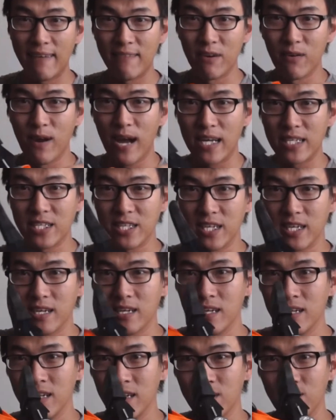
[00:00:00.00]
a ratchet
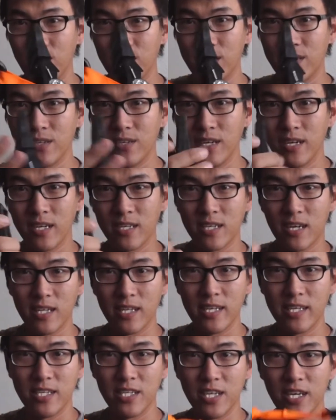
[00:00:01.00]
with 2 hooks on
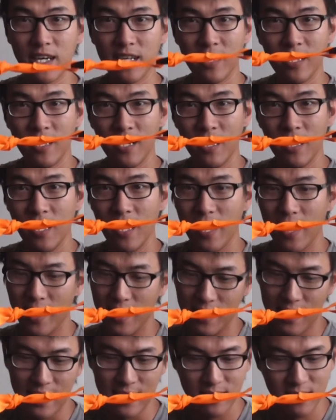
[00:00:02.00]
each end,
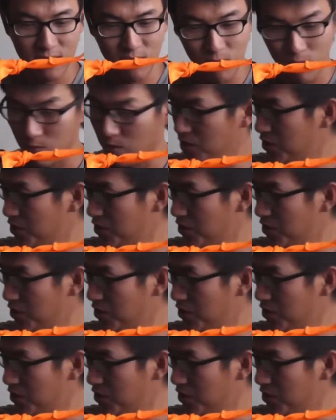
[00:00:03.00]
and that's what